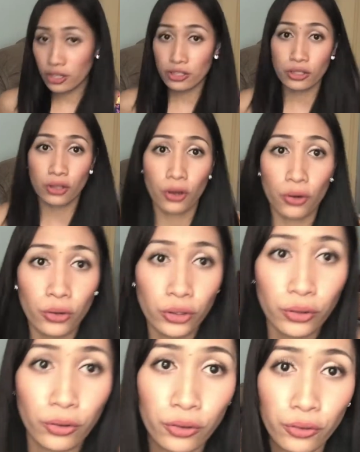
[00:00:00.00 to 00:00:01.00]
years ago,
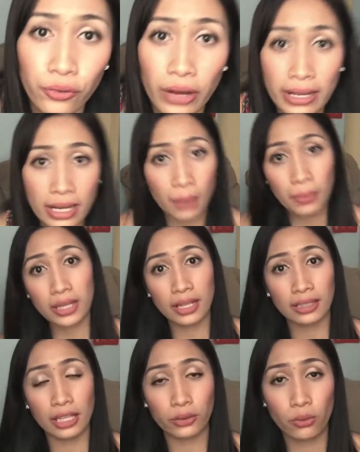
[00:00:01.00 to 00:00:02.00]
yung friend namin
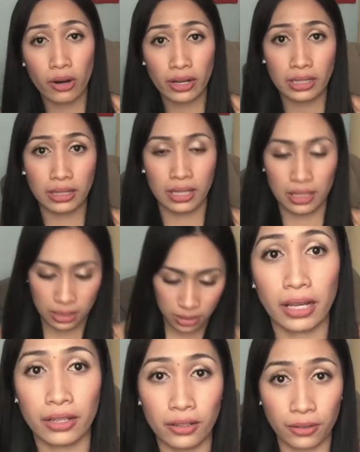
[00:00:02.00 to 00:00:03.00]
na tattoo artist,
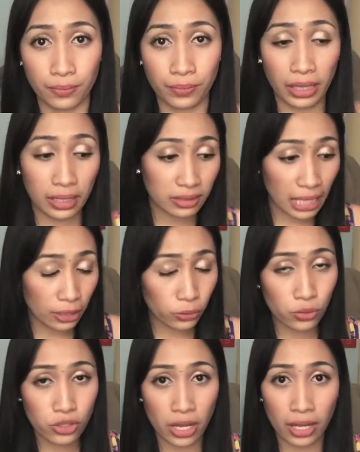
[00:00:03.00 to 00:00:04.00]
ano,
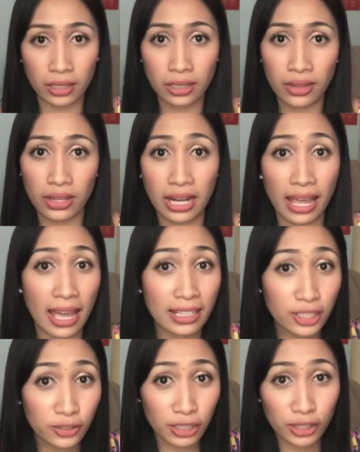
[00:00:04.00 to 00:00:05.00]
nag-tattoo dyan. Then I had
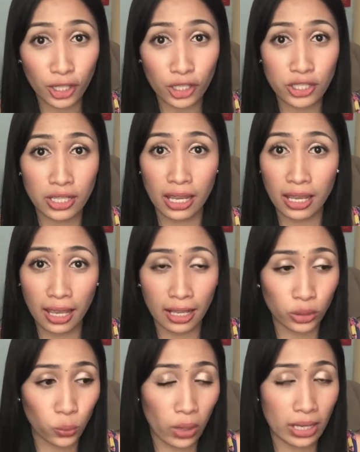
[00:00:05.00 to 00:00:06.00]
it retouched
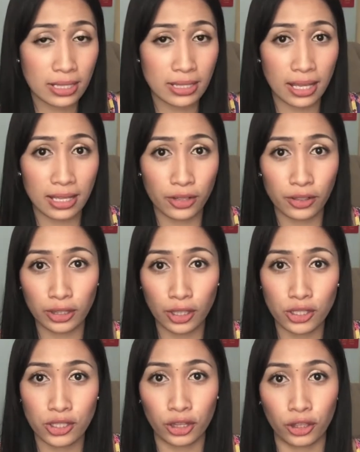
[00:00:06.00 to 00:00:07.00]
again, twice na
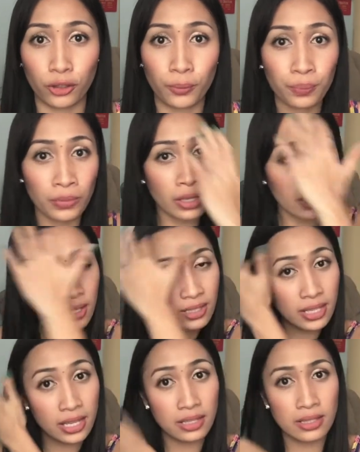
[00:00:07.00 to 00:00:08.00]
na-retouch ito.
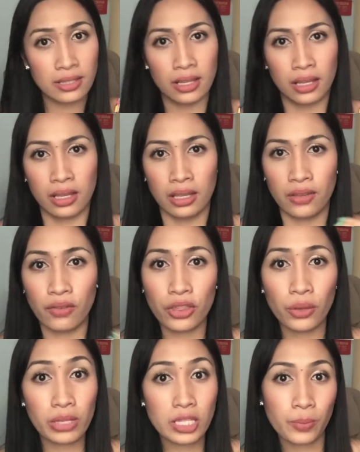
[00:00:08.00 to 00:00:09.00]
Since, even
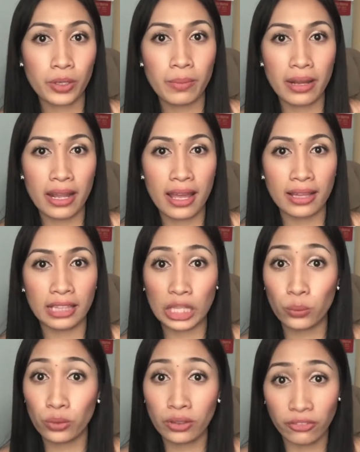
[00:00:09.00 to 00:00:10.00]
though it's permanent, it
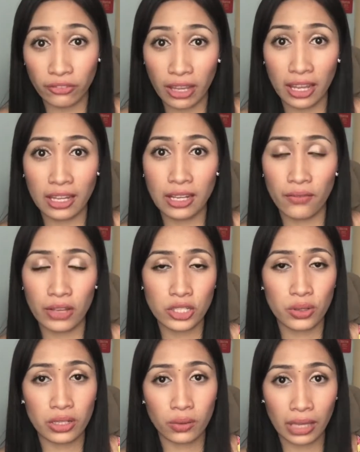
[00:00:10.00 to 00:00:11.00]
would fade.
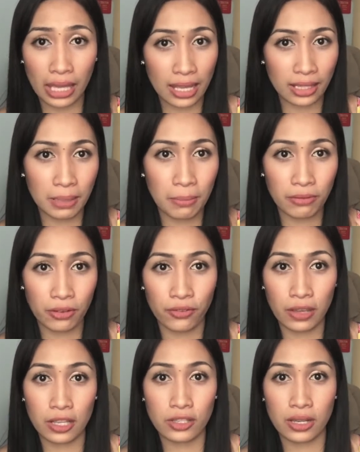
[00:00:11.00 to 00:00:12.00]
Eventually, yung ink na
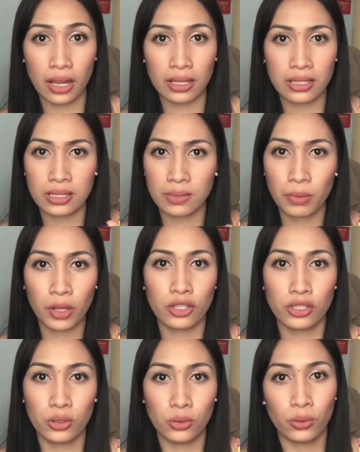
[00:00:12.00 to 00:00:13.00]
mafifade siya. It's
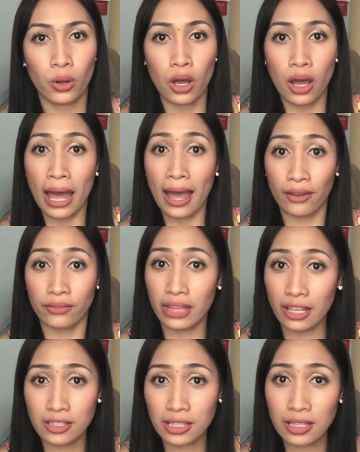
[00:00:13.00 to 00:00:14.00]
because you have
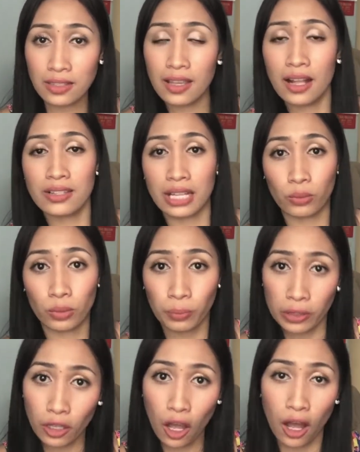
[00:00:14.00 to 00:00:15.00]
dead skin cells that would
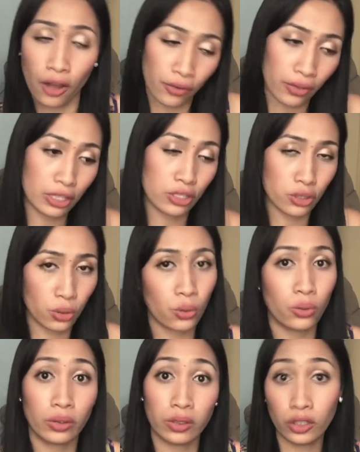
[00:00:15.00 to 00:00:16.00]
peel off, and then
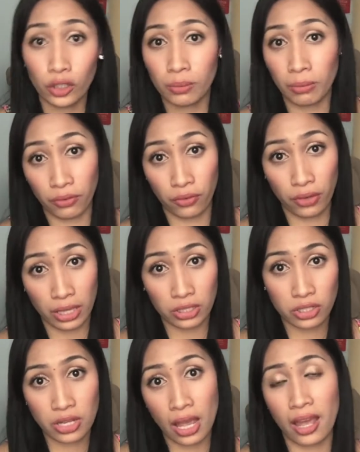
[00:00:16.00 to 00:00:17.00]
so yun, mafifade
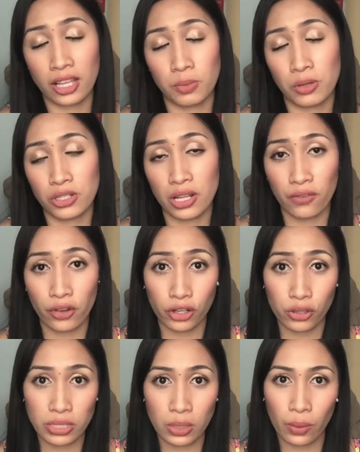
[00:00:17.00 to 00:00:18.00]
siya. Especially if you're
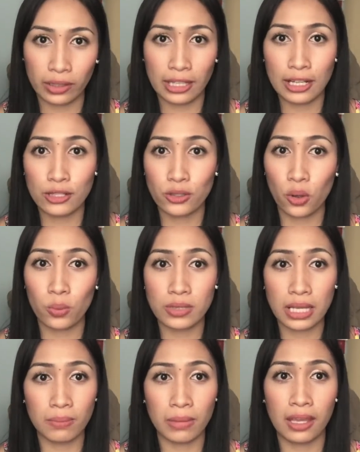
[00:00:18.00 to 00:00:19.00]
using whitening soaps
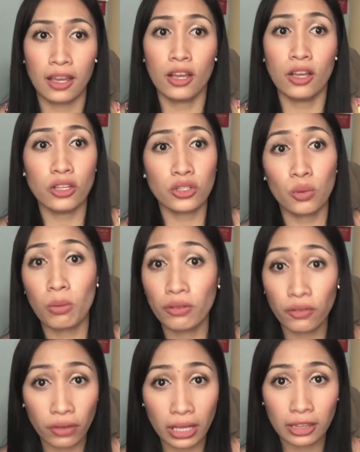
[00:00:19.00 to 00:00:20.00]
like me, so
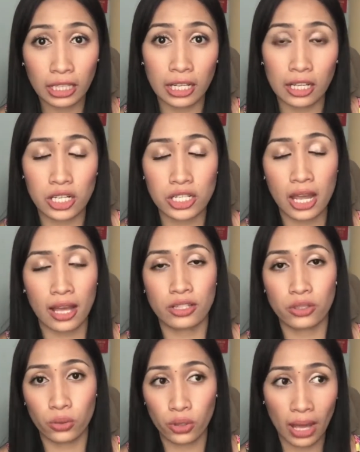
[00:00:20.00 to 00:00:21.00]
mafifade talaga siya.
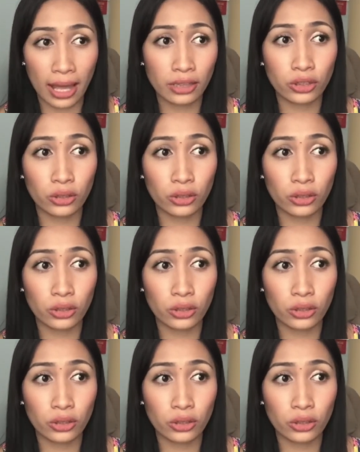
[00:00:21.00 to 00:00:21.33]
So you have